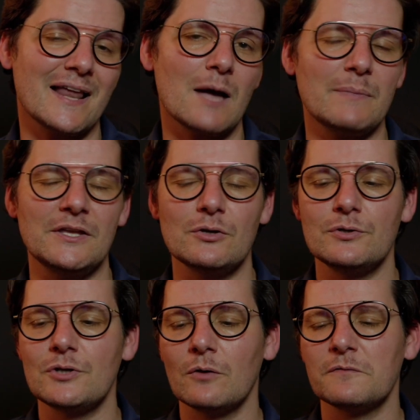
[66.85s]
up and you
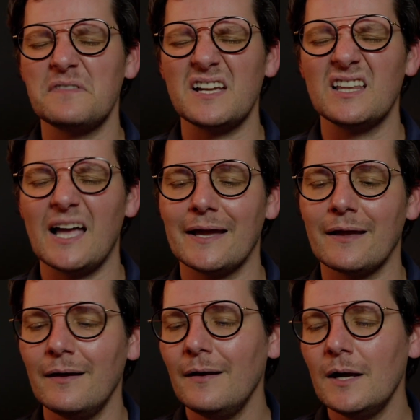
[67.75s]
don't feel like
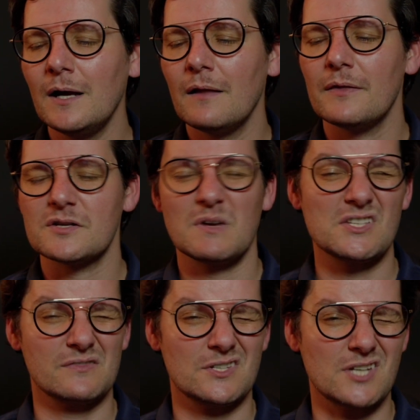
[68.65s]
there's much
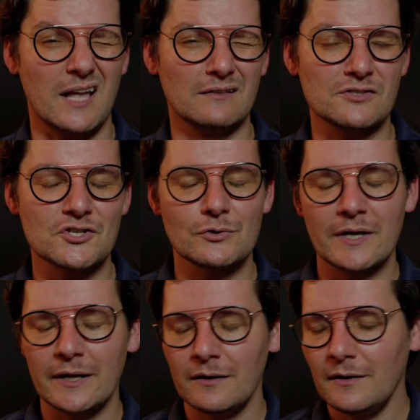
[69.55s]
of a challenge to it,